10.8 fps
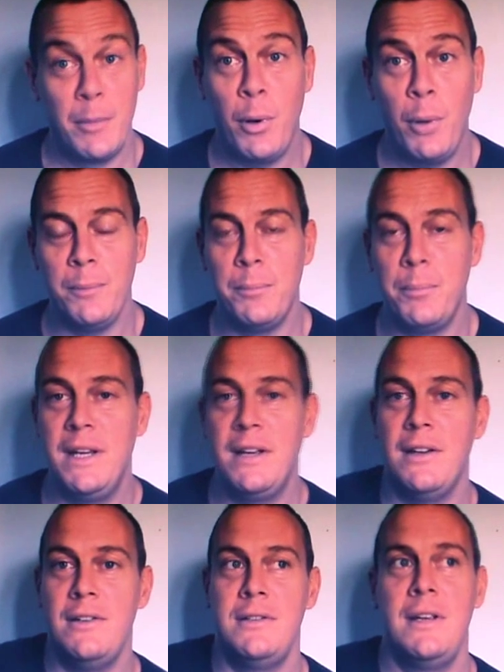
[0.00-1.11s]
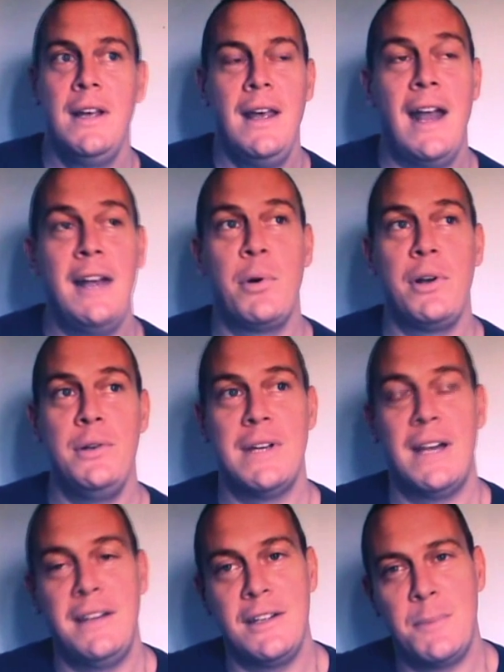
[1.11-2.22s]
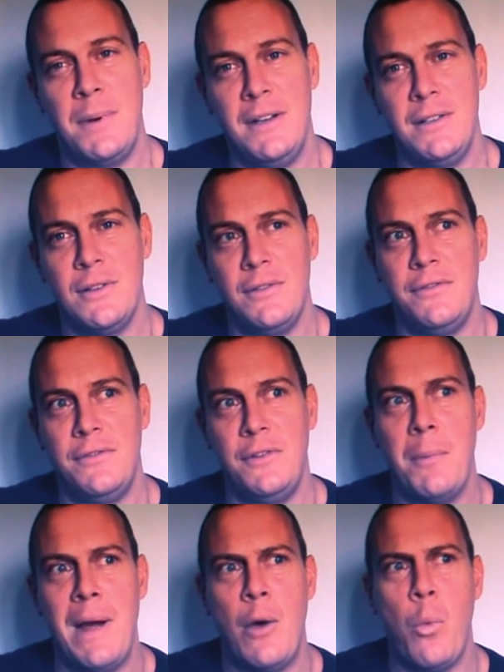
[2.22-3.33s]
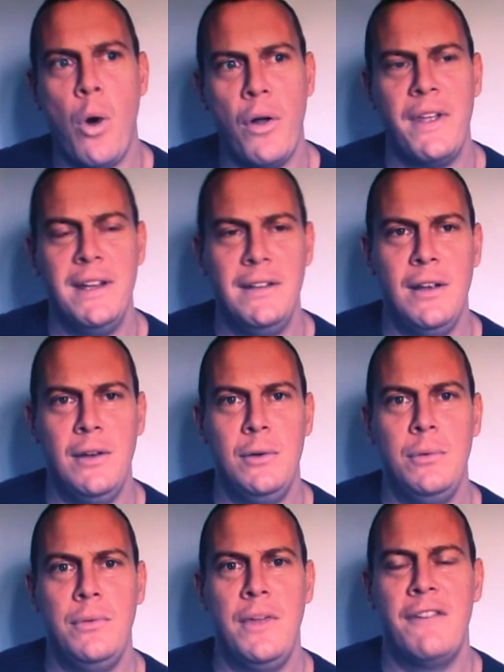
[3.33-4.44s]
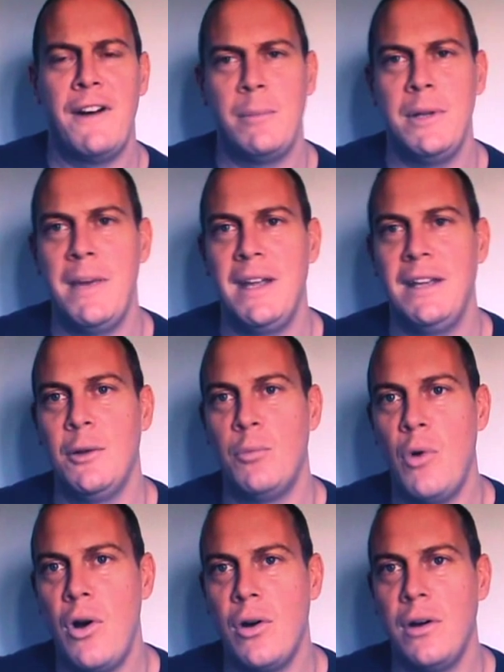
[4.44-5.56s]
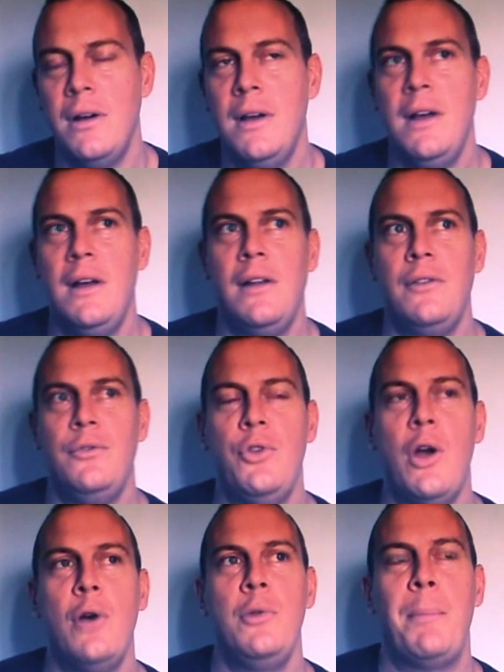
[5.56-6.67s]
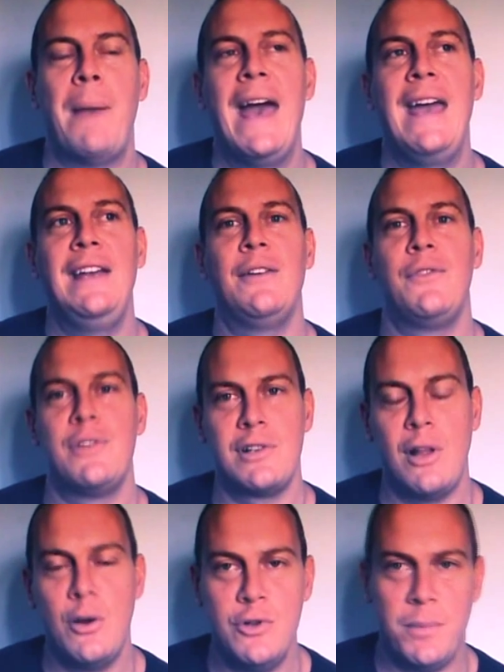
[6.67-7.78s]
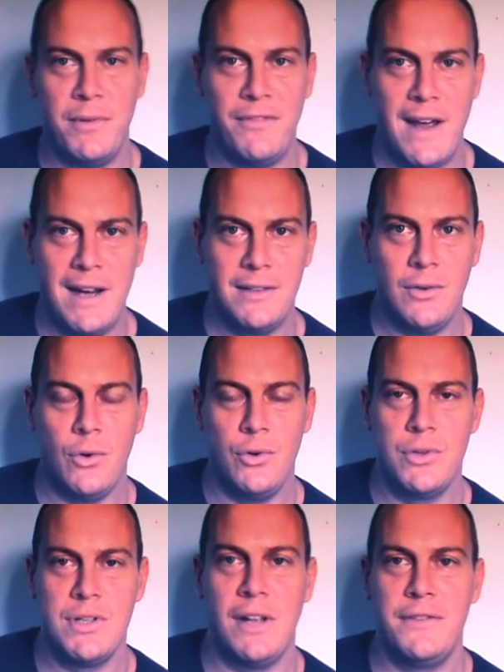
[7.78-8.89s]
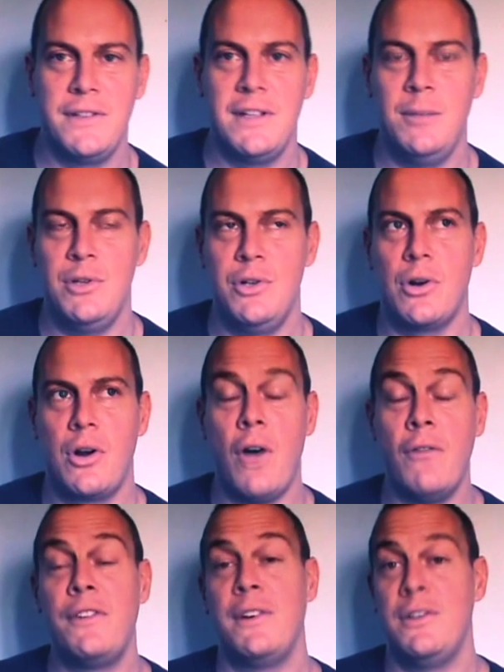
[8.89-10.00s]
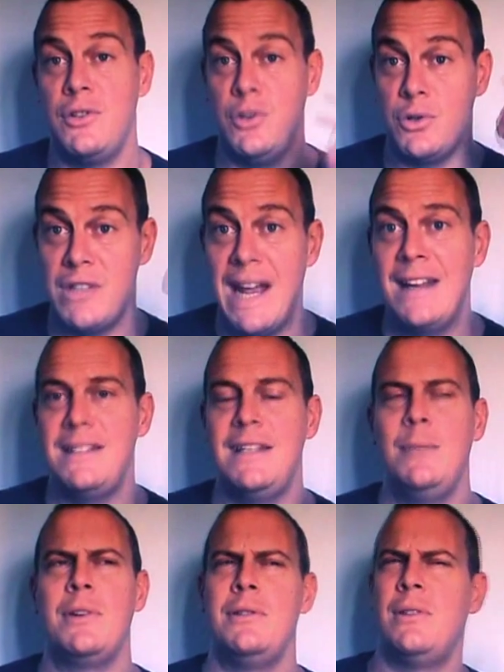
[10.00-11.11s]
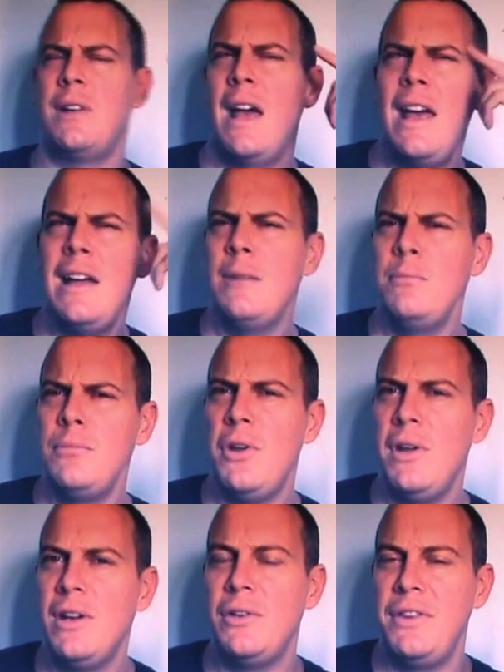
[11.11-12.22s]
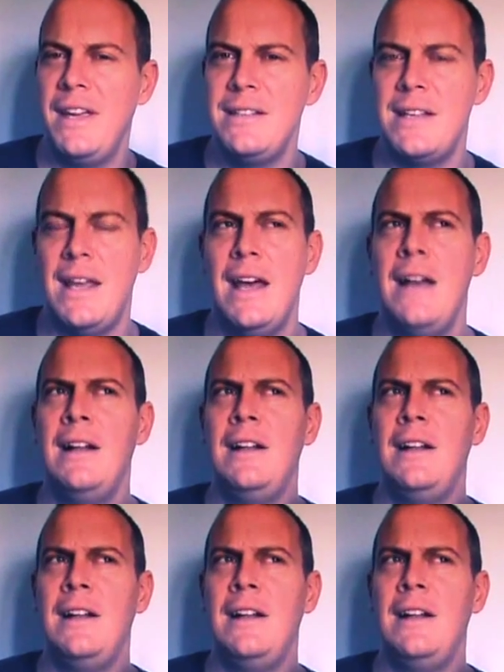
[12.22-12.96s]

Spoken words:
big problem, because anybody who's had the experience of no matter what they do, their family making them wrong, know the pain of the slow drip effect on your self-esteem and your confidence and your sanity, because you think, hey, I'm doing good things here.